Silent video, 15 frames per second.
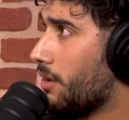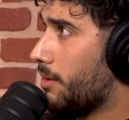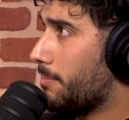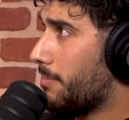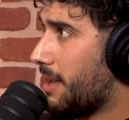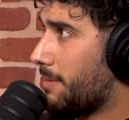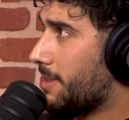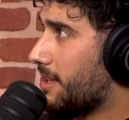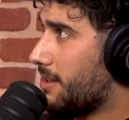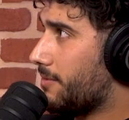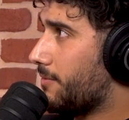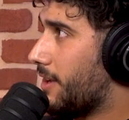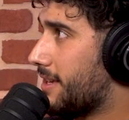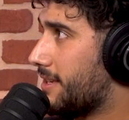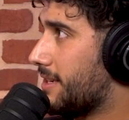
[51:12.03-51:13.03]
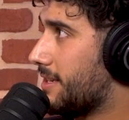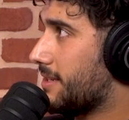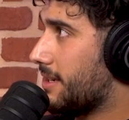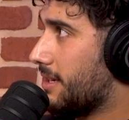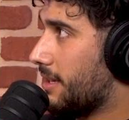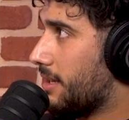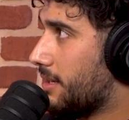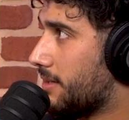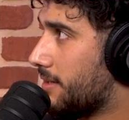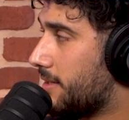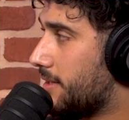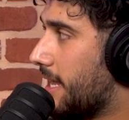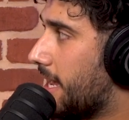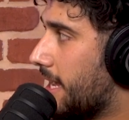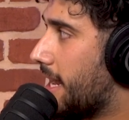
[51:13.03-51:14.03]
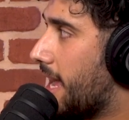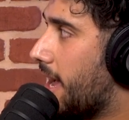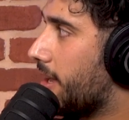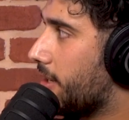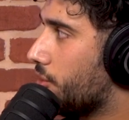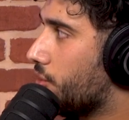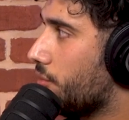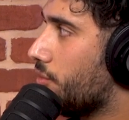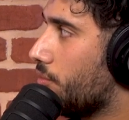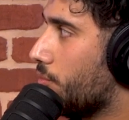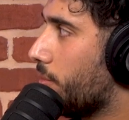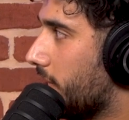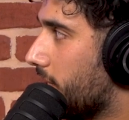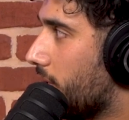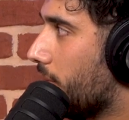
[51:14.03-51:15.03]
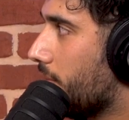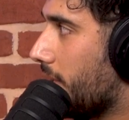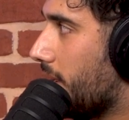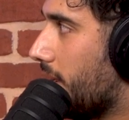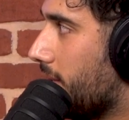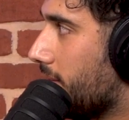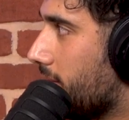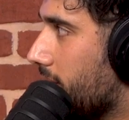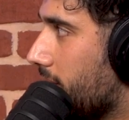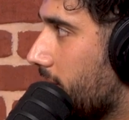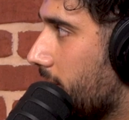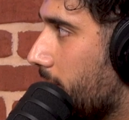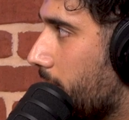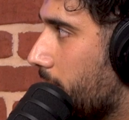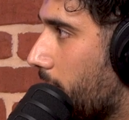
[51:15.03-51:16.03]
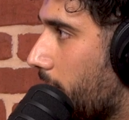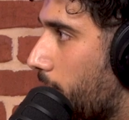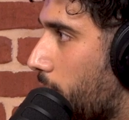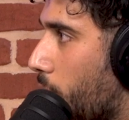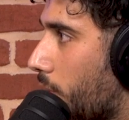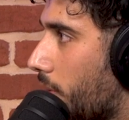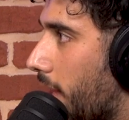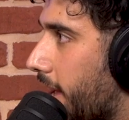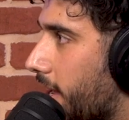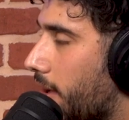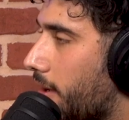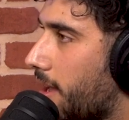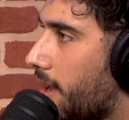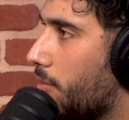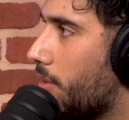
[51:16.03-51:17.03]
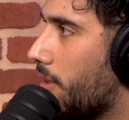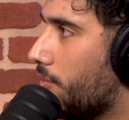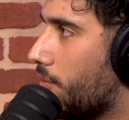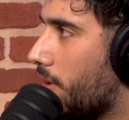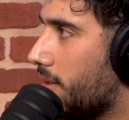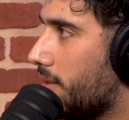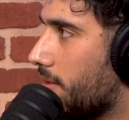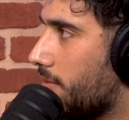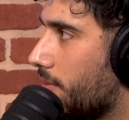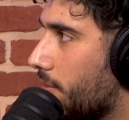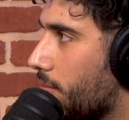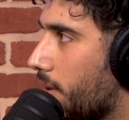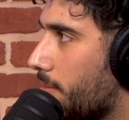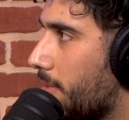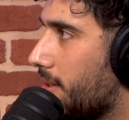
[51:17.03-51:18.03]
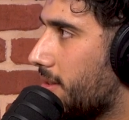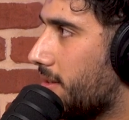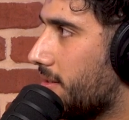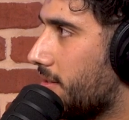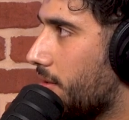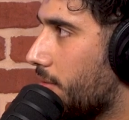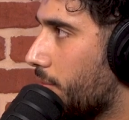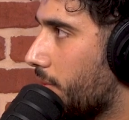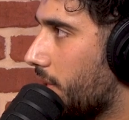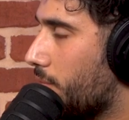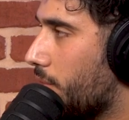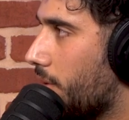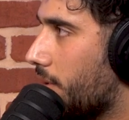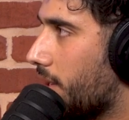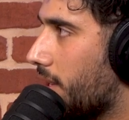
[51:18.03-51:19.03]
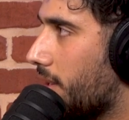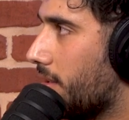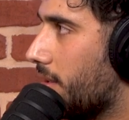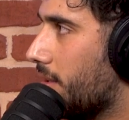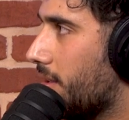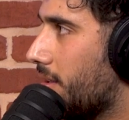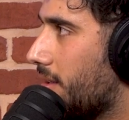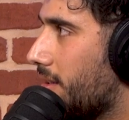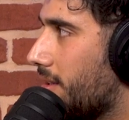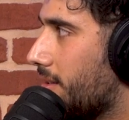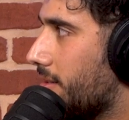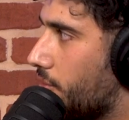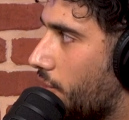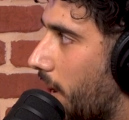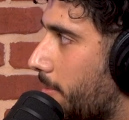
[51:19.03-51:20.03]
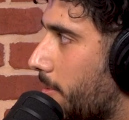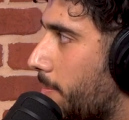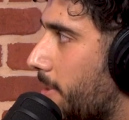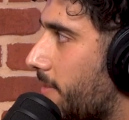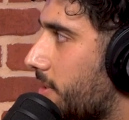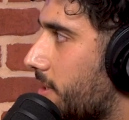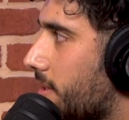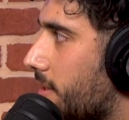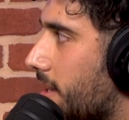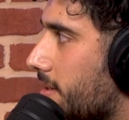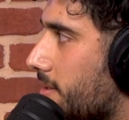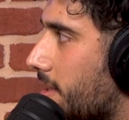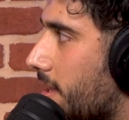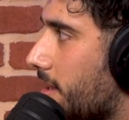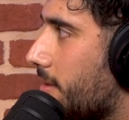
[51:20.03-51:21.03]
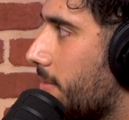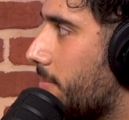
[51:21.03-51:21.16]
Maybe the advice is stick it out until you really know the answer before like, okay, well, I've tried this for 3 months. It's not really working. Time to pivot to the next thing.